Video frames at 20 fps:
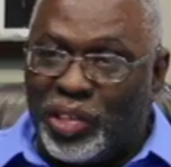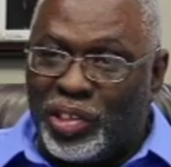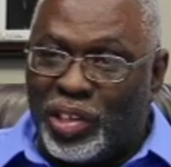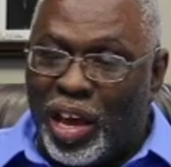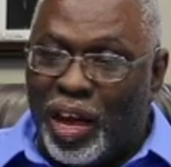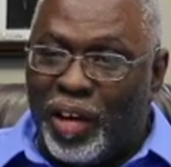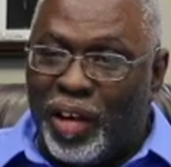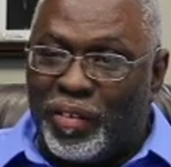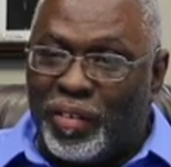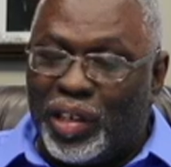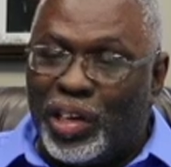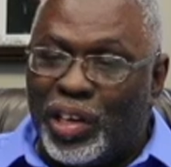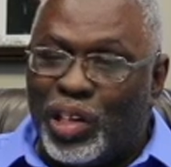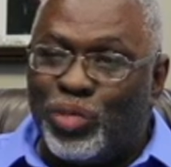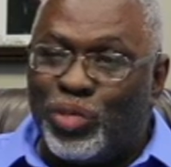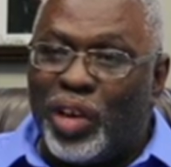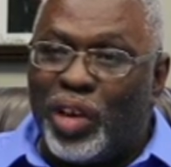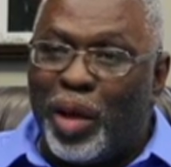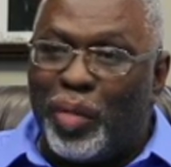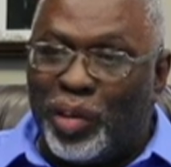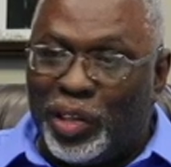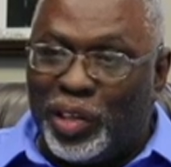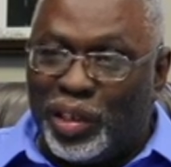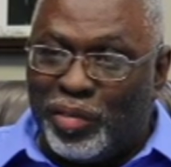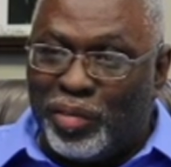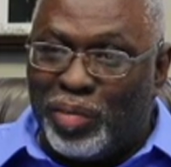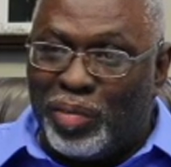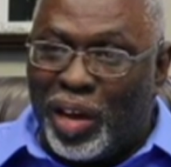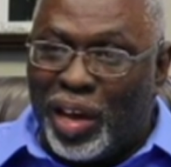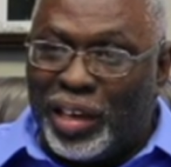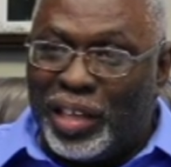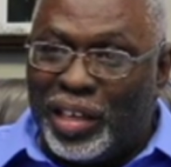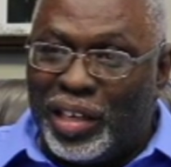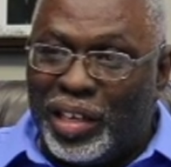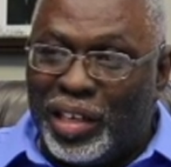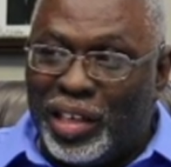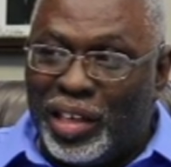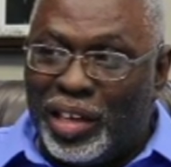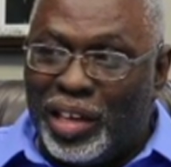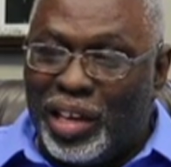Now, here's what I believe, Mike.
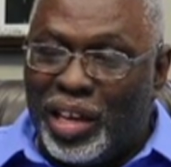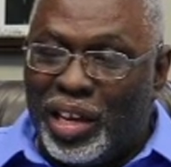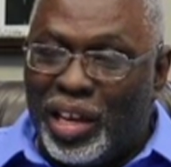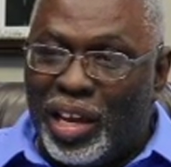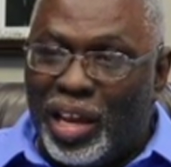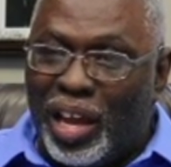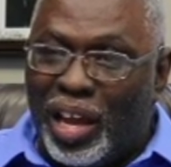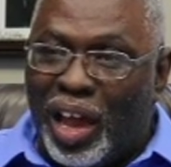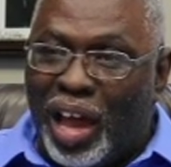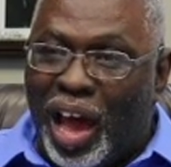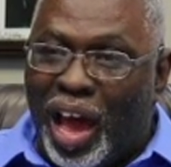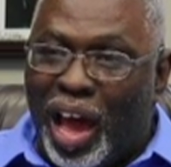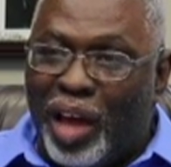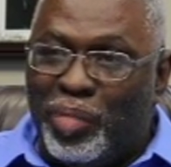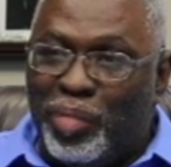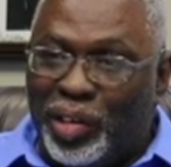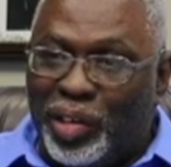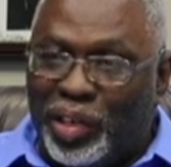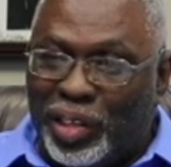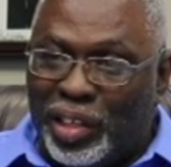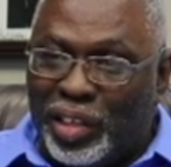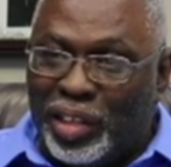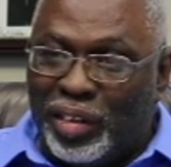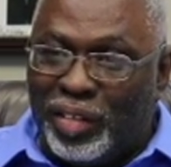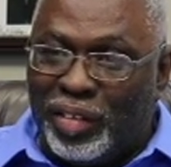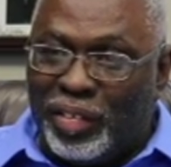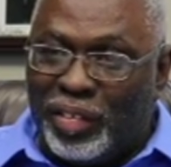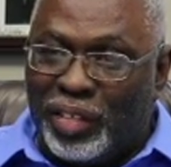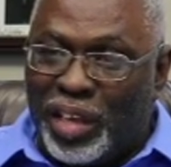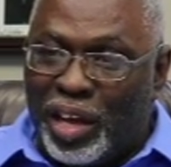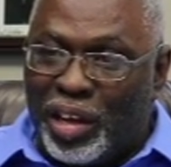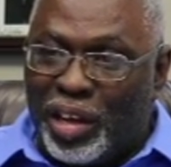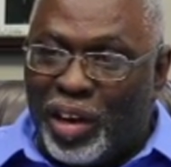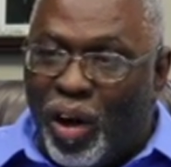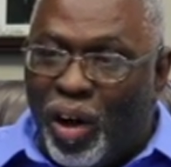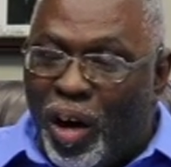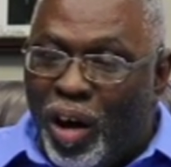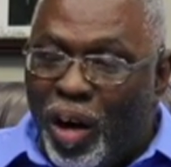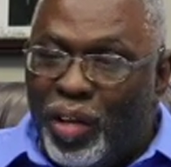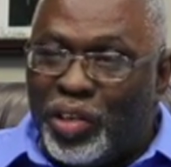I believe that
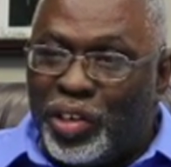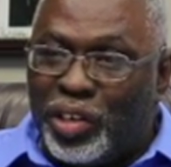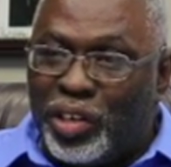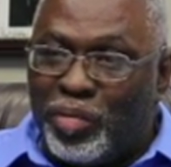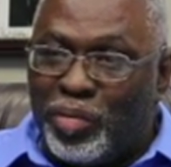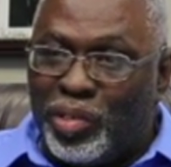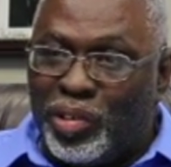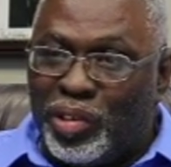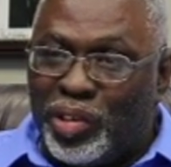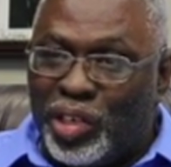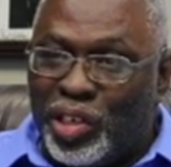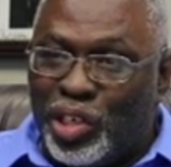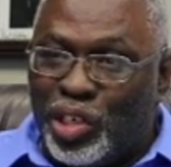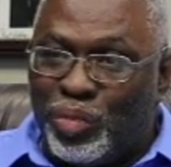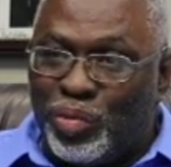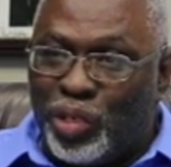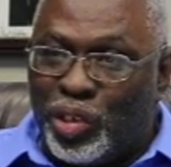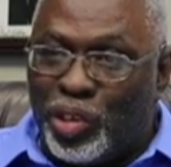all the communities,